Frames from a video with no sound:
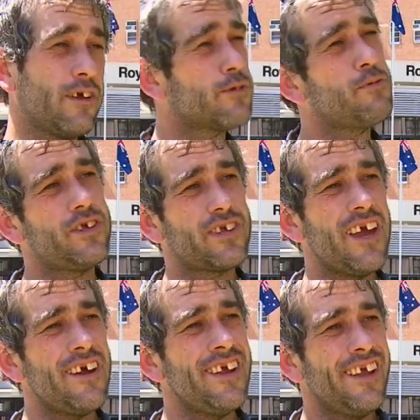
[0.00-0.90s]
It was pretty
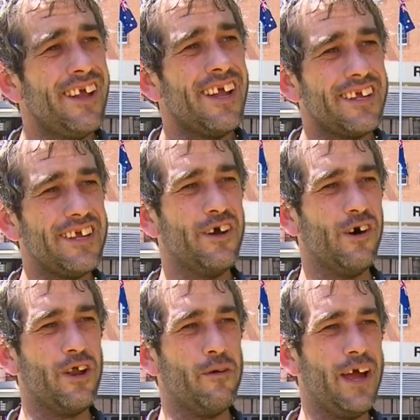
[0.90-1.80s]
scary, you
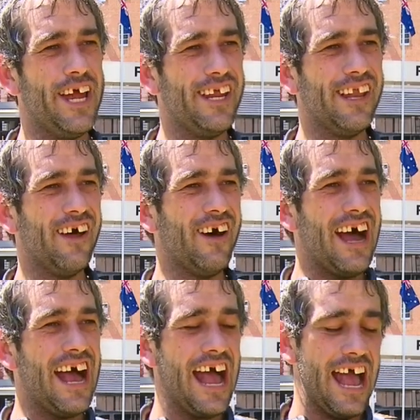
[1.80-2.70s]
know what I mean?
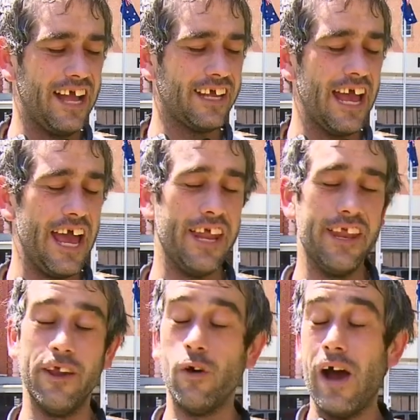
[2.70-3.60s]
And
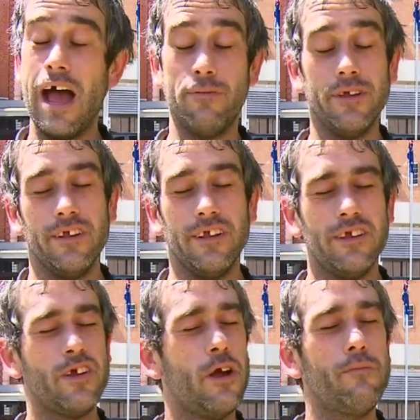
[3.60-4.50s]
it all
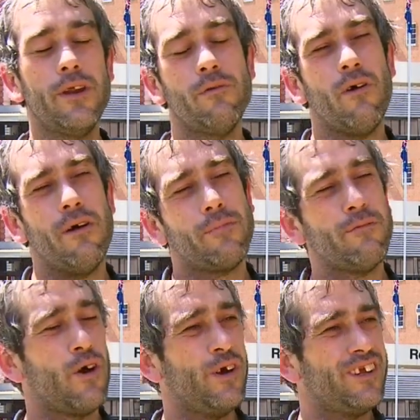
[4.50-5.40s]
happened, you know, pretty well
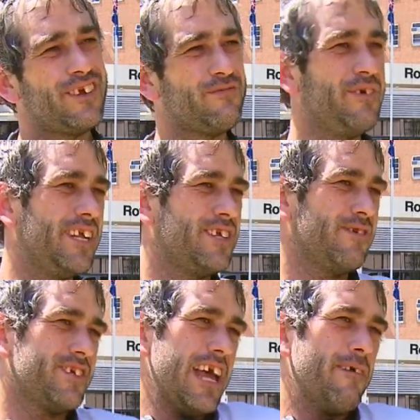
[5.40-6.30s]
unprovoked, which
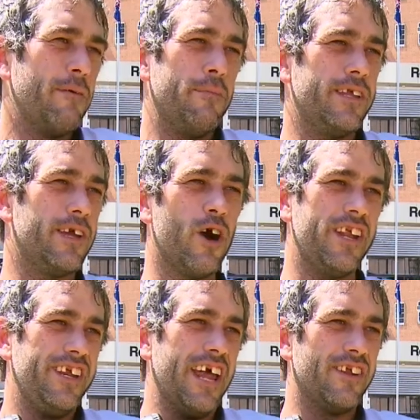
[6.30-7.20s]
was the other bit that I
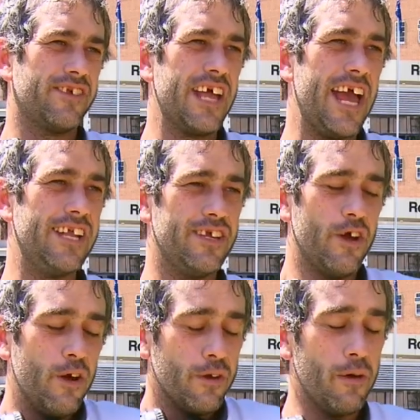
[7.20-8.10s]
didn't understand, you
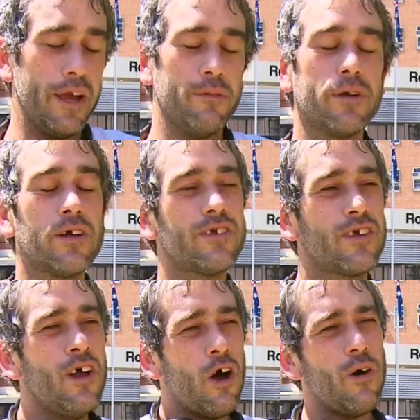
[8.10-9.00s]
know what I mean?
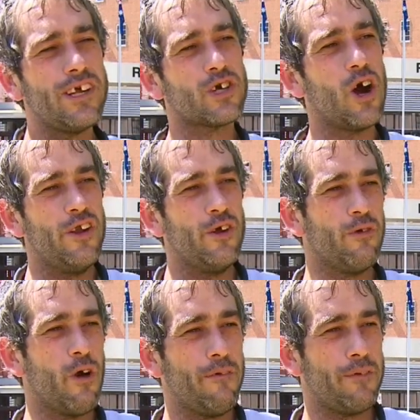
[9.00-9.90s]
Because I always try and do
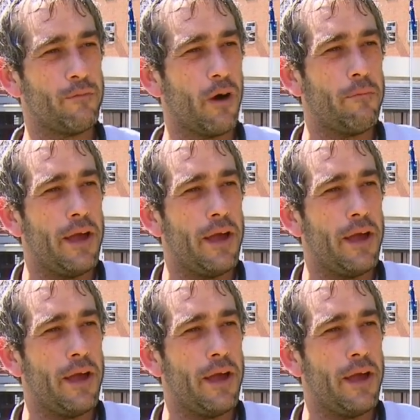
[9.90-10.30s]
the right thing by